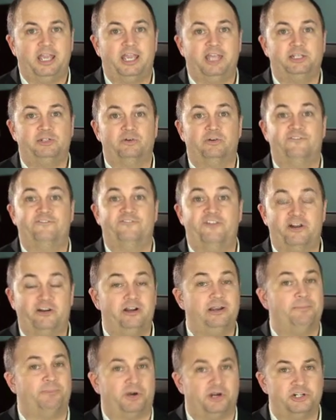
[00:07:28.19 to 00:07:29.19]
into a
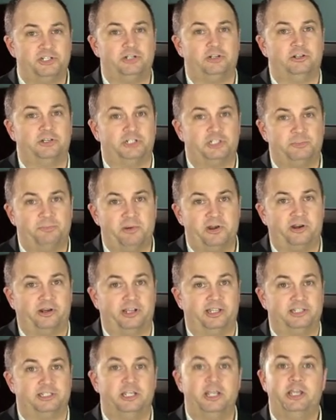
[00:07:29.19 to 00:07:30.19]
very personal
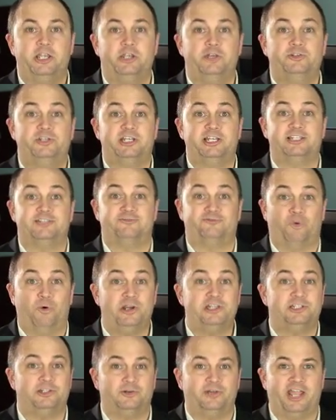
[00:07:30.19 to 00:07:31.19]
experience using its
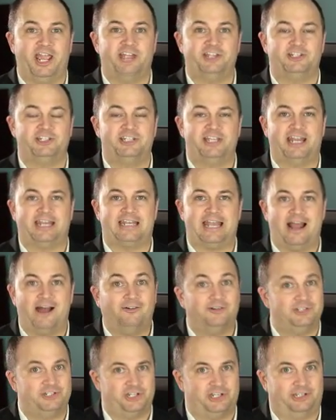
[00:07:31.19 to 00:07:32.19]
voice location
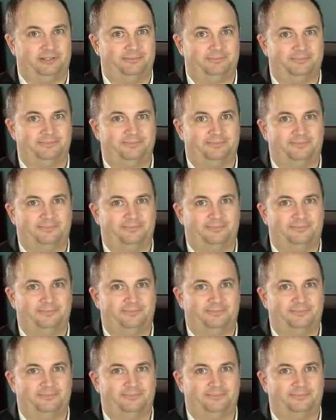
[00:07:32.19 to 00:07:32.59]
technology.